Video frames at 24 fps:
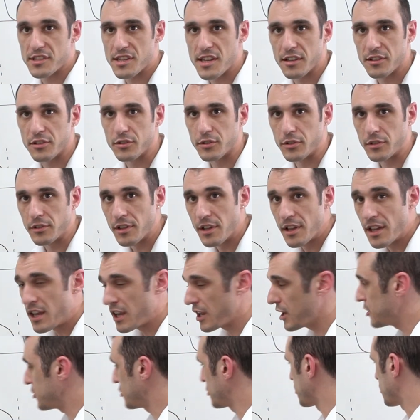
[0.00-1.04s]
signal
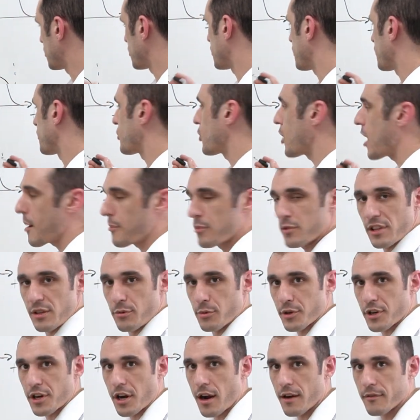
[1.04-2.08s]
in order to properly
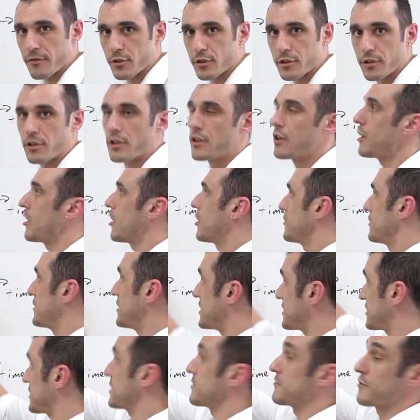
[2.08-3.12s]
recover
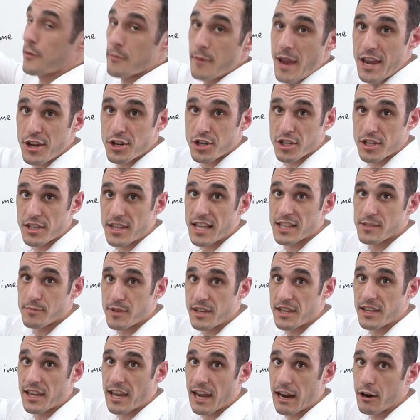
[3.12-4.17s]
this information that's
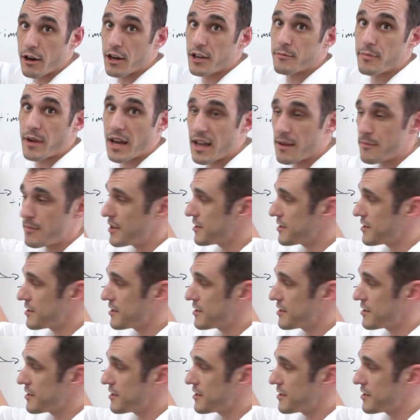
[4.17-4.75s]
being carried by a